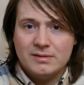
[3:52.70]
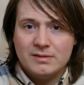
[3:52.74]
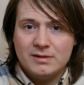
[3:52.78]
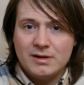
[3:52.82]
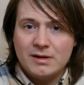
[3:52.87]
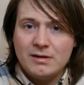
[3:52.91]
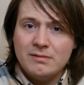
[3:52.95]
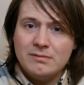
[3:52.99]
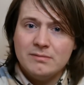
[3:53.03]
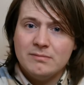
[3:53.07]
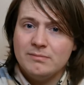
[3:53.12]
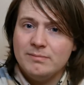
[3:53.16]

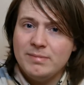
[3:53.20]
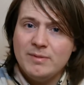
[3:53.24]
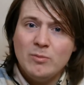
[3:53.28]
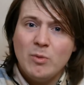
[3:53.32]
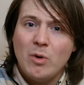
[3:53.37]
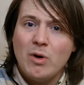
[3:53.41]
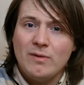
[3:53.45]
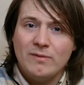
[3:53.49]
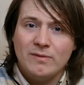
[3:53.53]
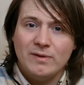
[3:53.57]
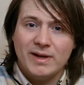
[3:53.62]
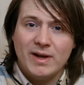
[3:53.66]
don't be
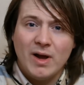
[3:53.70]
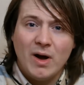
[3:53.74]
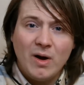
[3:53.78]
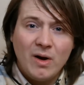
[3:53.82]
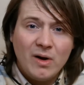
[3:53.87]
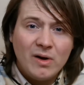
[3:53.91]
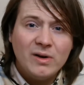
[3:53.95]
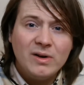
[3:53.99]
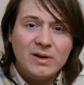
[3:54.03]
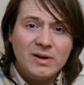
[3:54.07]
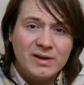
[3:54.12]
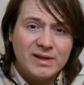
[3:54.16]
waffly,
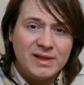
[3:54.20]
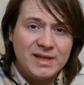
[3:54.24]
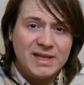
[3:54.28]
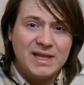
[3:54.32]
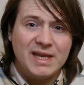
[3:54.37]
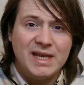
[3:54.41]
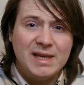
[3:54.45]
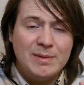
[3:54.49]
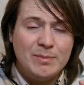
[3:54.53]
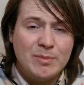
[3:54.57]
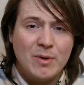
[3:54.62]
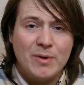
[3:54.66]
highlight the
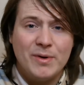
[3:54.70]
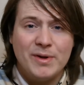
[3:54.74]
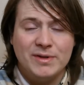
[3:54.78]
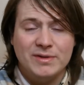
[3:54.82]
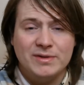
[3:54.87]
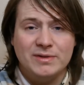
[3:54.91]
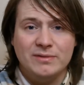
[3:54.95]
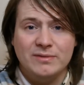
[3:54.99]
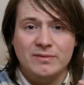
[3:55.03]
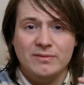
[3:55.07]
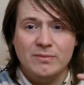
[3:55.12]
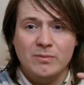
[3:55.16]
key
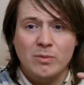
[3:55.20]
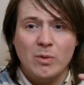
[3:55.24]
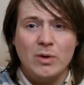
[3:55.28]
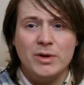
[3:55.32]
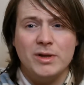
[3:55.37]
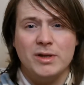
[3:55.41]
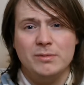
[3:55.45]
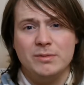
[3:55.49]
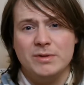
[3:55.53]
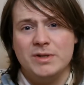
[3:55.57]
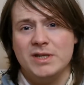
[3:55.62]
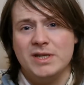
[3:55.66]
points of
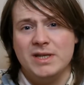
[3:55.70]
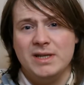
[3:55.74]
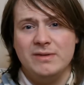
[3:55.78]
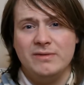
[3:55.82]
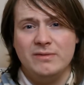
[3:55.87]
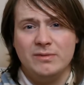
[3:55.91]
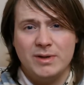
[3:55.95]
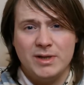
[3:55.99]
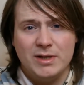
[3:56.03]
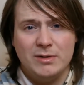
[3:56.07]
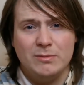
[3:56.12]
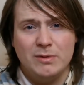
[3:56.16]
what you
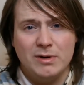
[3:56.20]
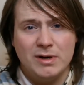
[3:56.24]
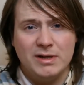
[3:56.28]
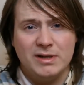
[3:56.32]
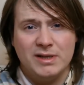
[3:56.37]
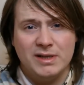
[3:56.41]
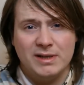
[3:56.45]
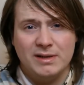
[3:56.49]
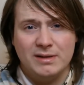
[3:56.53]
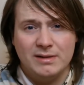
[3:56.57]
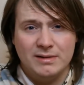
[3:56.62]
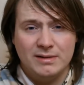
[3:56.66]
achieved when you
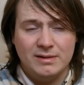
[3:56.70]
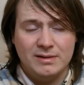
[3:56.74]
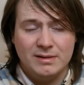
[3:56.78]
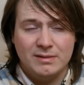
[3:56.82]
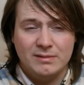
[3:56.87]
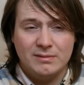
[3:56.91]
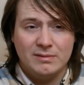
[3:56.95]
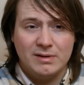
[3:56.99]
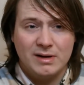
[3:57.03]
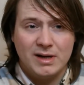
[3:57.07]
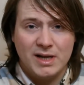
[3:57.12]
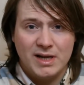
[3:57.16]
worked in
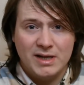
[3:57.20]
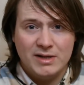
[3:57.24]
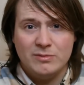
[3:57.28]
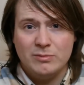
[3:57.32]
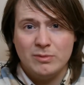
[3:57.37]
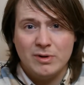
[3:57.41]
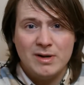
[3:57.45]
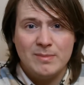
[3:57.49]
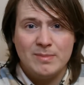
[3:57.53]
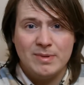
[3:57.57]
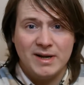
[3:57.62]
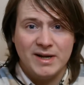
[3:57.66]

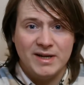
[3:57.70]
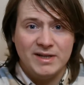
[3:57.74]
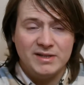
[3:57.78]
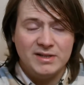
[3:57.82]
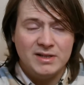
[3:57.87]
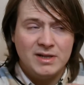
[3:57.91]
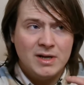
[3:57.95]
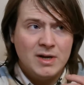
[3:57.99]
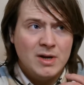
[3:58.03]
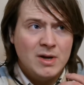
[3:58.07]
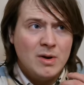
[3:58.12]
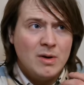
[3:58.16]
each
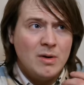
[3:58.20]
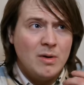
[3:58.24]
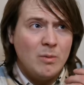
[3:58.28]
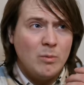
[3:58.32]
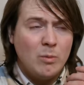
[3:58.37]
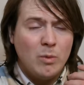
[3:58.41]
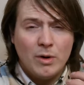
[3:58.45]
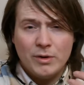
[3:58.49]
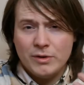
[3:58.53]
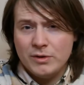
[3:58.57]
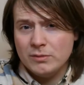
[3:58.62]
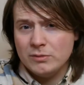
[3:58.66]
workplace,
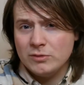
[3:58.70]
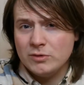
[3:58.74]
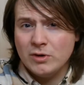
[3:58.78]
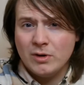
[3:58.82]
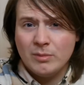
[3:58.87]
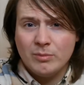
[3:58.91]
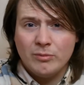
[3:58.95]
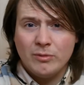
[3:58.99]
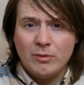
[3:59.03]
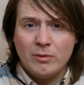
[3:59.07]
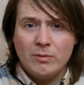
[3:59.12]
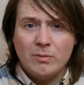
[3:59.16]
what your
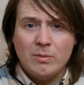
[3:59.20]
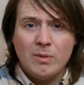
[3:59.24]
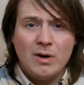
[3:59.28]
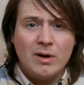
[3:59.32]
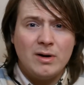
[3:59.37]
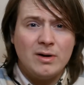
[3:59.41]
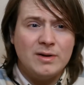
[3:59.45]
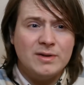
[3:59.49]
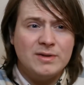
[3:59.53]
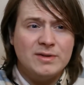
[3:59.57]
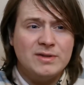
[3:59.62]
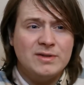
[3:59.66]
job role
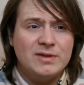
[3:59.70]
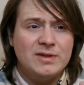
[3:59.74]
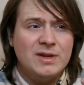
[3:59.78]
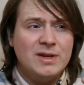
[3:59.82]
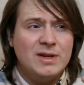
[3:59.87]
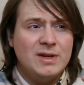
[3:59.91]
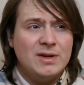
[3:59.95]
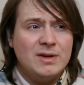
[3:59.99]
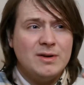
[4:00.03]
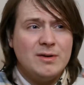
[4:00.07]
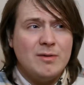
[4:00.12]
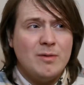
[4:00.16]
was,
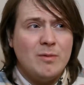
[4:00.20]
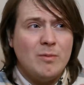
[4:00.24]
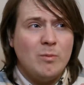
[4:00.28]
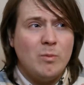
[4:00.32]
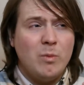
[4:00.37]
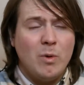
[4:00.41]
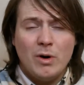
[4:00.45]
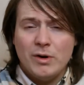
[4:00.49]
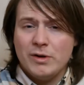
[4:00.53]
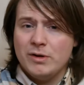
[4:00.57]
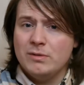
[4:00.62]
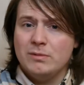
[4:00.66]

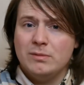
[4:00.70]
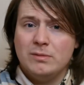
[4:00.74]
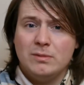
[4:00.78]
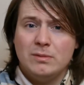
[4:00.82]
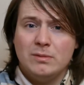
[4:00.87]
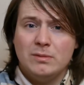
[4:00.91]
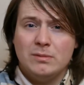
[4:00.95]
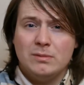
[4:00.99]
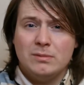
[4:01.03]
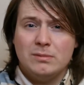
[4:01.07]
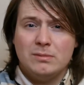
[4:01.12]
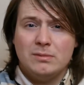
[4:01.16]
what
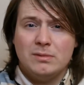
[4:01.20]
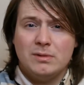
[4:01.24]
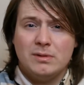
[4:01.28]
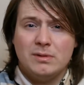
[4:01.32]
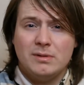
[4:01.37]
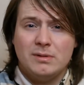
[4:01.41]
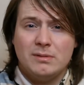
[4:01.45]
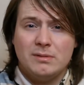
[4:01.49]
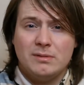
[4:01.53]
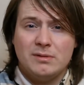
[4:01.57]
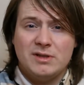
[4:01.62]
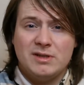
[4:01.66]
your
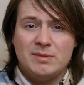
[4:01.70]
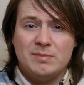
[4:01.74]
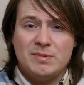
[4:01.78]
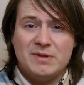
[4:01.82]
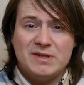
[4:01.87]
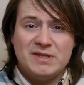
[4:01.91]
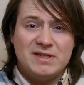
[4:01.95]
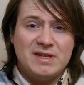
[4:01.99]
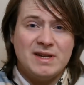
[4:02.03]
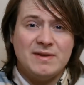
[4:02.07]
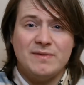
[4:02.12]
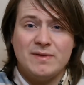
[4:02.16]

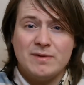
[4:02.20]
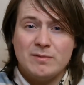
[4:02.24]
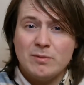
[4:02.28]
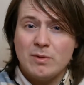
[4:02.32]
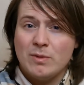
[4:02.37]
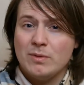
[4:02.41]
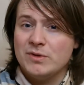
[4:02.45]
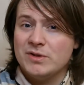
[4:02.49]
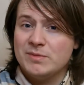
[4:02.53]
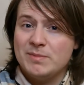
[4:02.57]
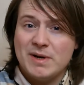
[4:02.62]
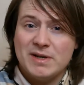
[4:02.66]
specific
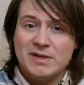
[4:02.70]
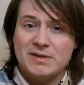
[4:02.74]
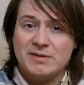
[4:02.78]
role